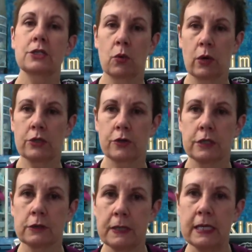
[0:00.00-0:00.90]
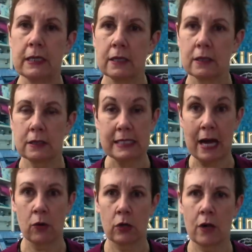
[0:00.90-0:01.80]
So, you want to turn the speed
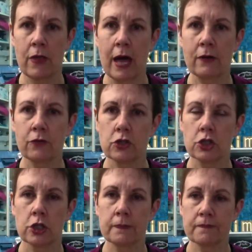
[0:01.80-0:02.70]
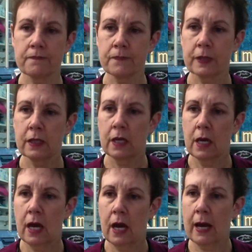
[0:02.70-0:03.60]
down on that for sure.
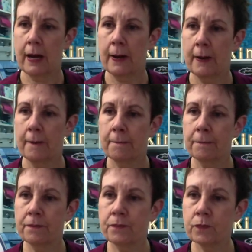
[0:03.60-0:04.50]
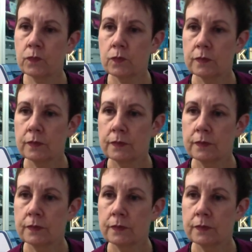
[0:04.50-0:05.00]
Um,